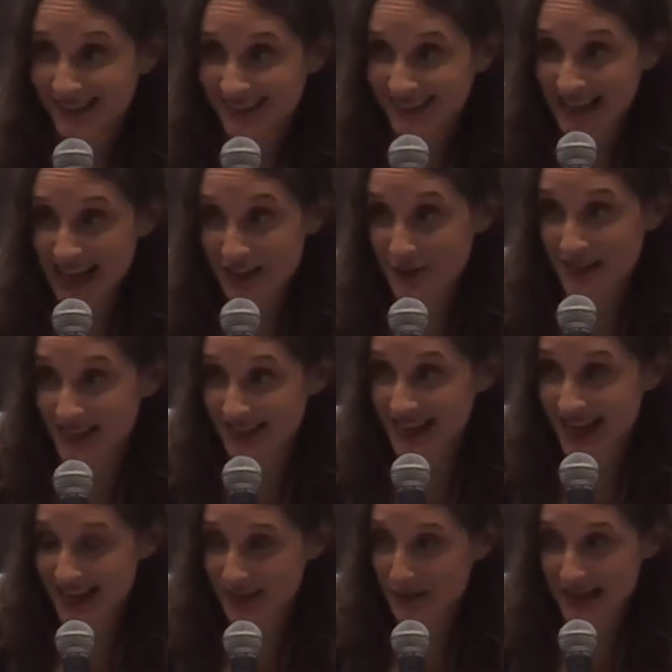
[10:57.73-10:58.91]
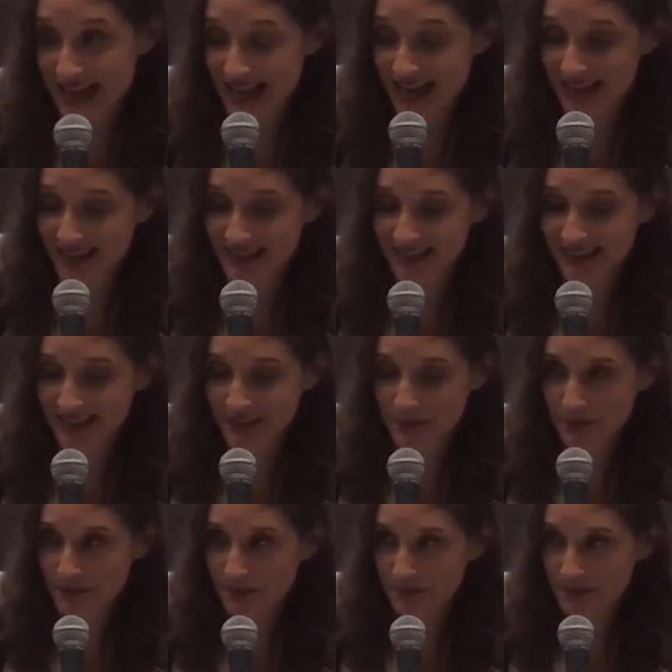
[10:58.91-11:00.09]
That's what he's saying. We can't.
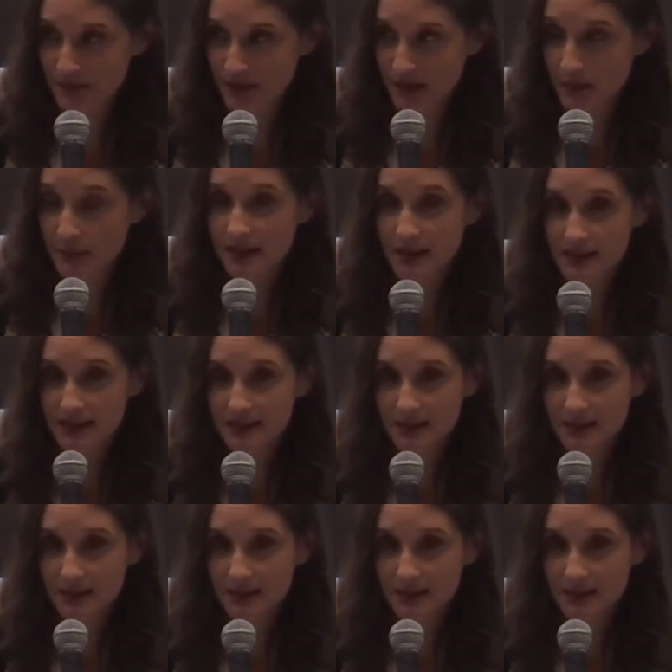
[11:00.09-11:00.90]
Because